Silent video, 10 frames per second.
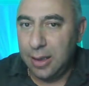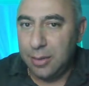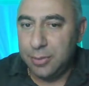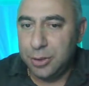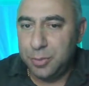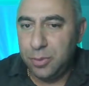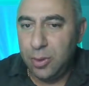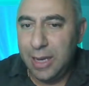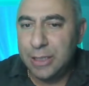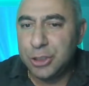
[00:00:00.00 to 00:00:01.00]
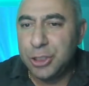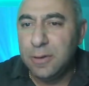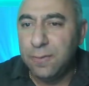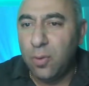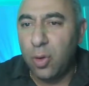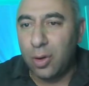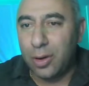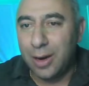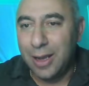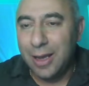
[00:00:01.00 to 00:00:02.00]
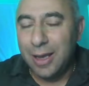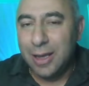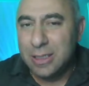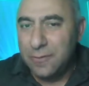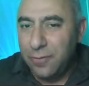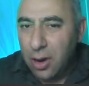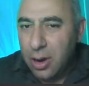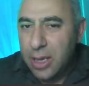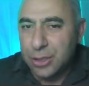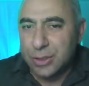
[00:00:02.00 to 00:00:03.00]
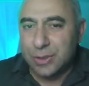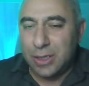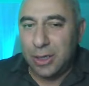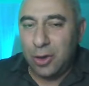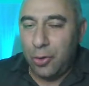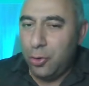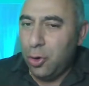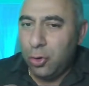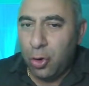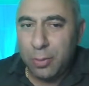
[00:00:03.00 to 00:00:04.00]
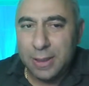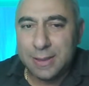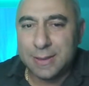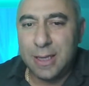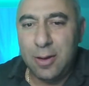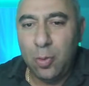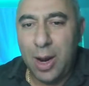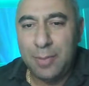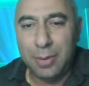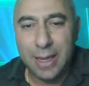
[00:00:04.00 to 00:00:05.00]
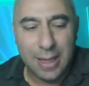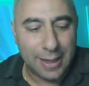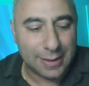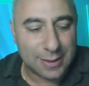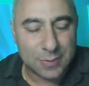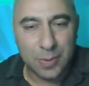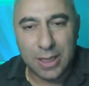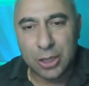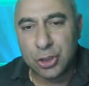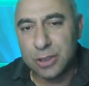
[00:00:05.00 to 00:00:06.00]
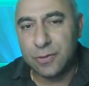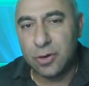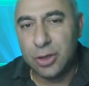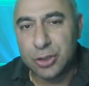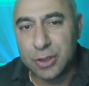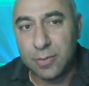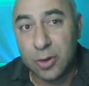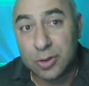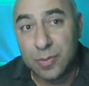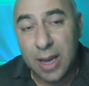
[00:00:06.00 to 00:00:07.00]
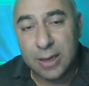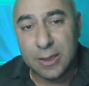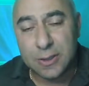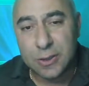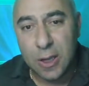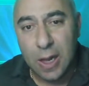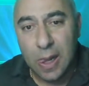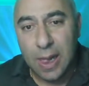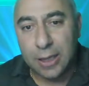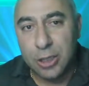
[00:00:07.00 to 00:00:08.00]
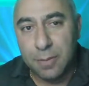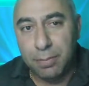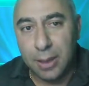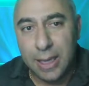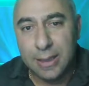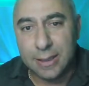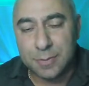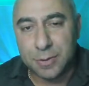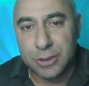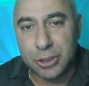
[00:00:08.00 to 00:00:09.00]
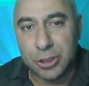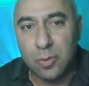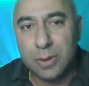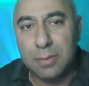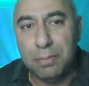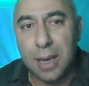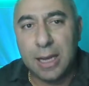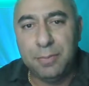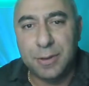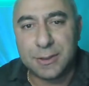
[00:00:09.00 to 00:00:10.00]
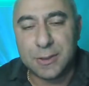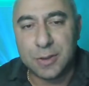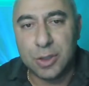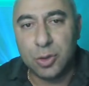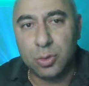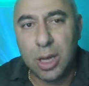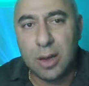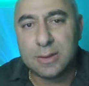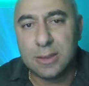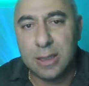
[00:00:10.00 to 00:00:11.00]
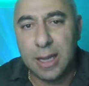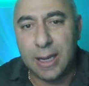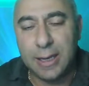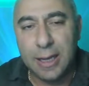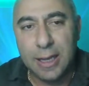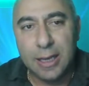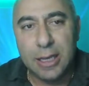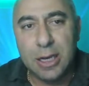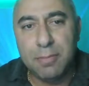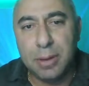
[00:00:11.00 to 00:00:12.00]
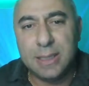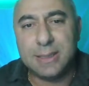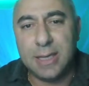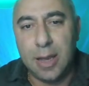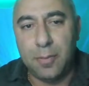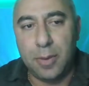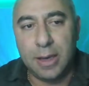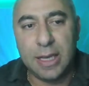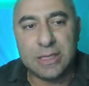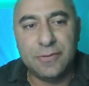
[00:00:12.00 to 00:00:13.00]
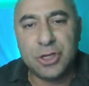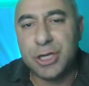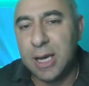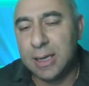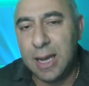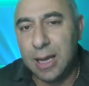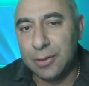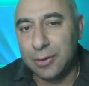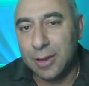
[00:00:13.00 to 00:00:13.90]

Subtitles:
bishop e2, and g4. And it's a very interesting, you don't normally see white play like this, but actually it's very interesting because Magnus actually played this position with the black pieces in 2009 in a blitz game against Vishy Anand,